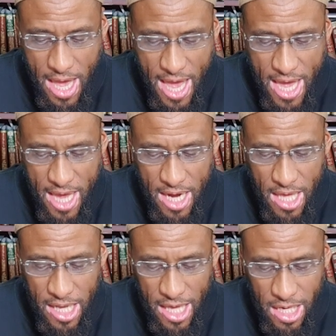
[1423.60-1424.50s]
and
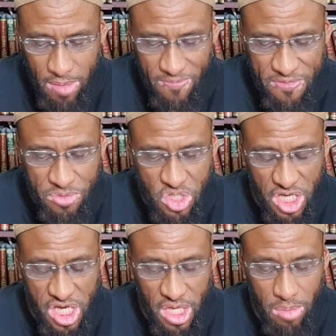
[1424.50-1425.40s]
Al-Ilm from
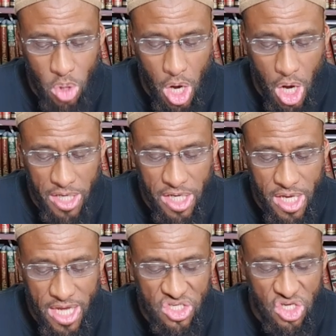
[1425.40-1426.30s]
Sahih
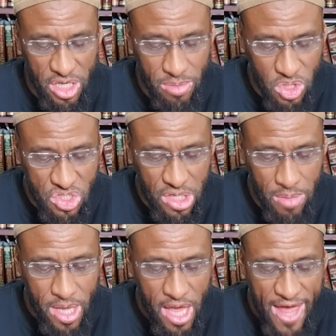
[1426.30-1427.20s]
al-Bukhari and Sahih
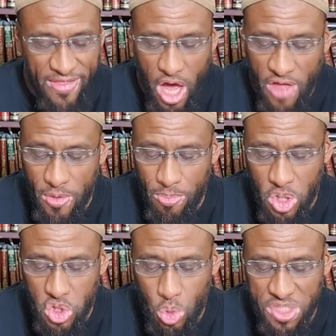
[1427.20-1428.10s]
Muslim, and the other
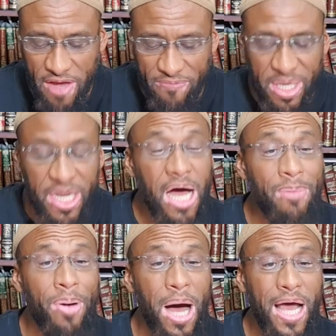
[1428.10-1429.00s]
books which have been
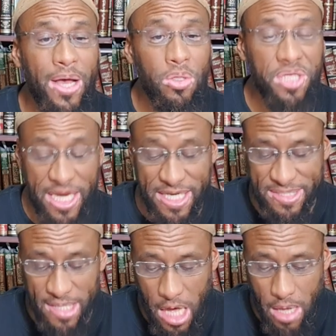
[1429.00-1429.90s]
compiled in
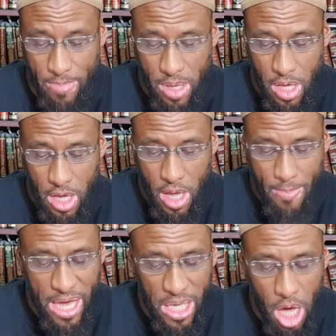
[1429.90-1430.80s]
Islam.
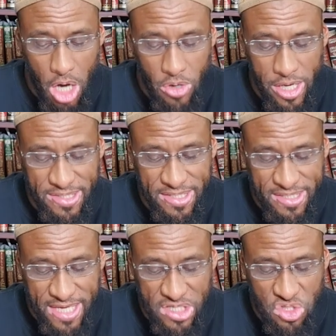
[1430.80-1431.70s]
May Allah grant
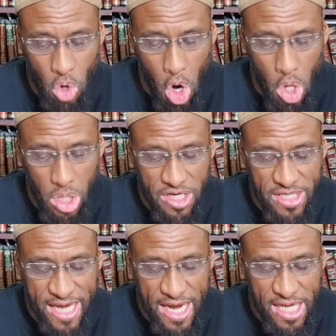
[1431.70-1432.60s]
success to all in
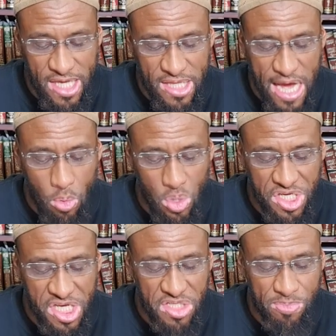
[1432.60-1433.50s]
attaining that which
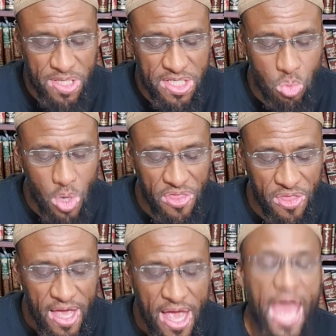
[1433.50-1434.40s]
He is pleased with
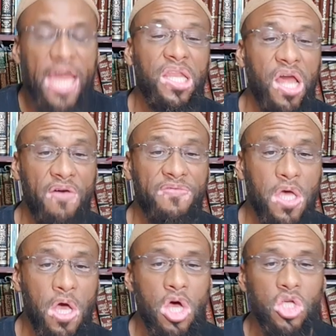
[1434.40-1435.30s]
and loves.
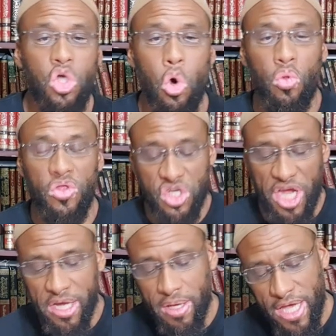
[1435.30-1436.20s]
So the
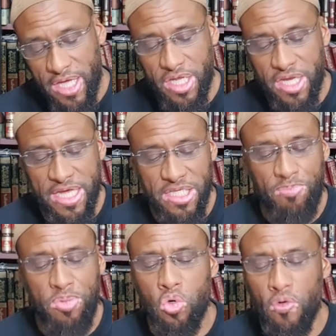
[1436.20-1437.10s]
Sheikh ended his
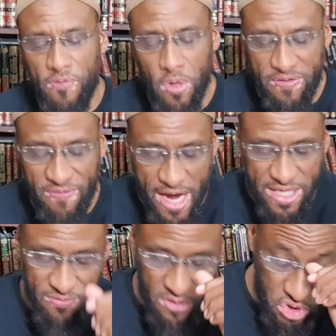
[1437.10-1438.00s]
beautiful advice for the